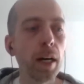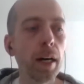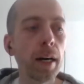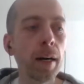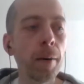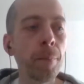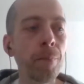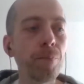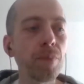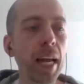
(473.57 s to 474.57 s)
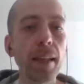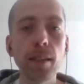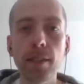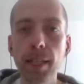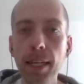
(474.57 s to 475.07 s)
And
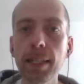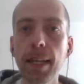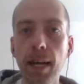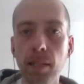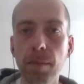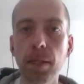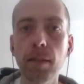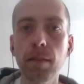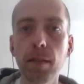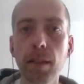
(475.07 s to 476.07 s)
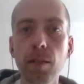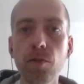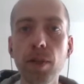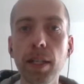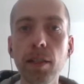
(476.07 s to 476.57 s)
the second aspect
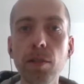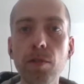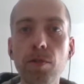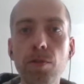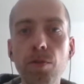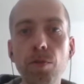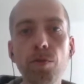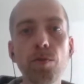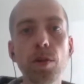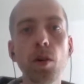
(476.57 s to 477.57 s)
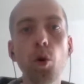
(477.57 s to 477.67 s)
is related to